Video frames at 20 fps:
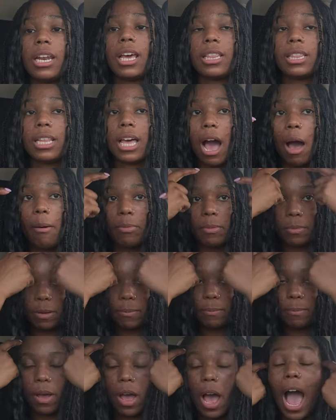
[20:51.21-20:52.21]
And the album
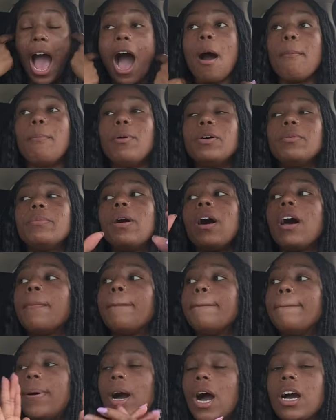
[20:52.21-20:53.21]

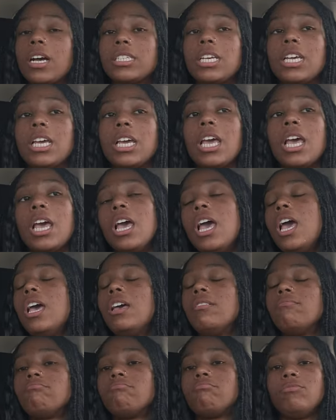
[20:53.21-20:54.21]
unboxing,
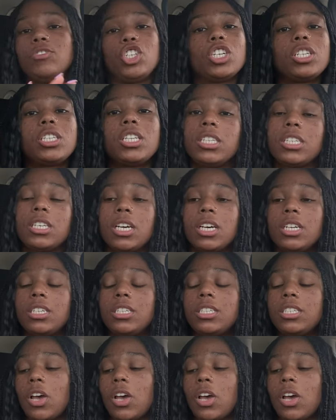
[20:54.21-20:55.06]
just as good.